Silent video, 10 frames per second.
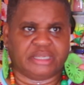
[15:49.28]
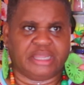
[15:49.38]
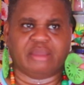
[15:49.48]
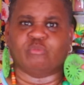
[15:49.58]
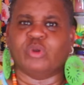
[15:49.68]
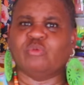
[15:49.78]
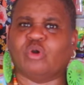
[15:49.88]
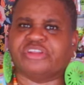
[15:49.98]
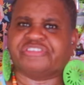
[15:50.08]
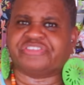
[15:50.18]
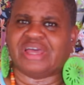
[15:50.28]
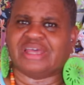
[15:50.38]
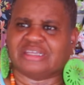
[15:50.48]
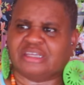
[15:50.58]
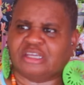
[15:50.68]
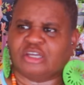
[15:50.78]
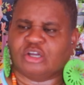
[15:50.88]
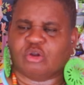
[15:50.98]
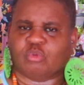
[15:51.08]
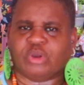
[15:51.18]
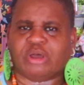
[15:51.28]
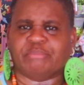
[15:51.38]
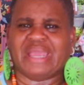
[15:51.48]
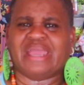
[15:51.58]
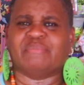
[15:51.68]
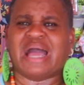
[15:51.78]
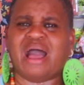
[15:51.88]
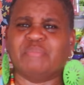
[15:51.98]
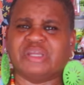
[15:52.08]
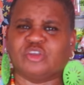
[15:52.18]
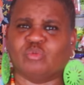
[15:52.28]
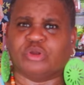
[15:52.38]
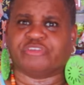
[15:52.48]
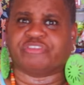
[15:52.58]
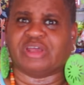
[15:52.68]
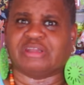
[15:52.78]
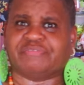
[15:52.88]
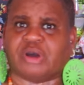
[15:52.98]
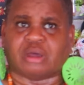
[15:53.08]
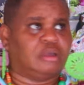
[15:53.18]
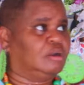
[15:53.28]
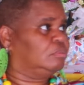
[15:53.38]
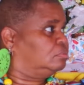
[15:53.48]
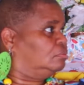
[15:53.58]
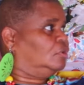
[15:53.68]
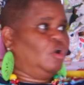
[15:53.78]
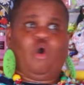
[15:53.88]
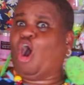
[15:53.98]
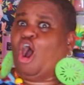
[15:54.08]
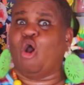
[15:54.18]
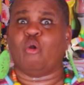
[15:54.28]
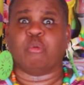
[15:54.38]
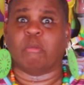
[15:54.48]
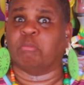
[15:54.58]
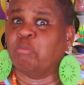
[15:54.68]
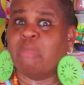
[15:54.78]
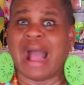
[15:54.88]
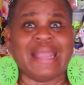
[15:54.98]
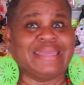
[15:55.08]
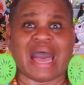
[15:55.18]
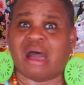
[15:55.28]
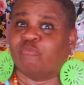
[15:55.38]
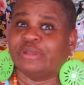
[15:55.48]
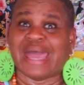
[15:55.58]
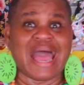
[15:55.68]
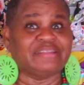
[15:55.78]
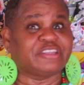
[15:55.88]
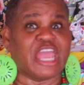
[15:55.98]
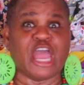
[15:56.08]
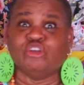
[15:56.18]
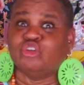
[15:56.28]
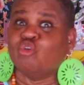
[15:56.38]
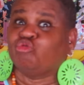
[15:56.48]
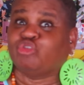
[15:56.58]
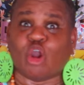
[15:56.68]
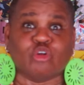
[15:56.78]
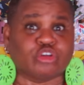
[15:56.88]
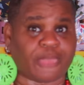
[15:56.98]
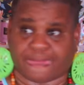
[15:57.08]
And we want to sell it. Well, ma'am, how much you want to sell it for? Oh, my God. When I tell you dirt.